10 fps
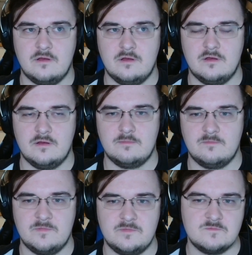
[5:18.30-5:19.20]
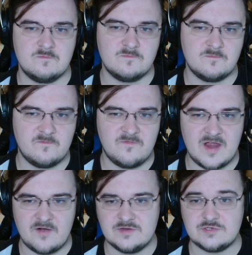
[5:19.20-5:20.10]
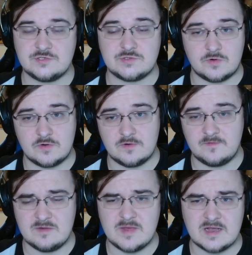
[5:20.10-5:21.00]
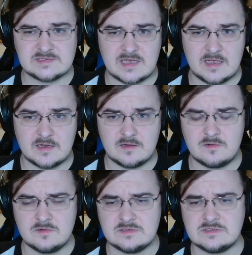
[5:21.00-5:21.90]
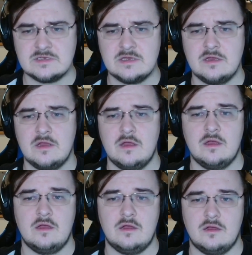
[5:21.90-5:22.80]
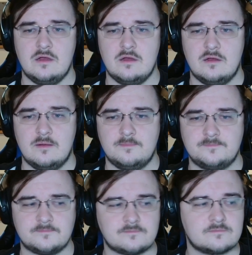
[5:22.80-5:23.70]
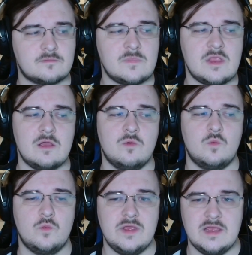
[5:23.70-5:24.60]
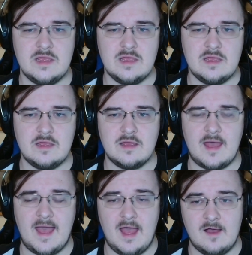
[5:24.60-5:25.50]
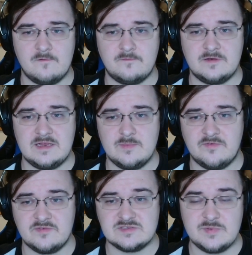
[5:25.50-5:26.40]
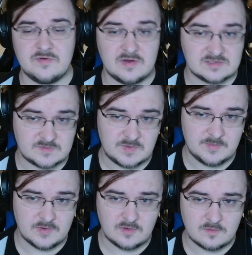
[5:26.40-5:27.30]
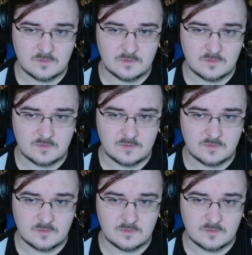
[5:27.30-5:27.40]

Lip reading: um, very short feedback cycles. Um, we have a team of experienced people,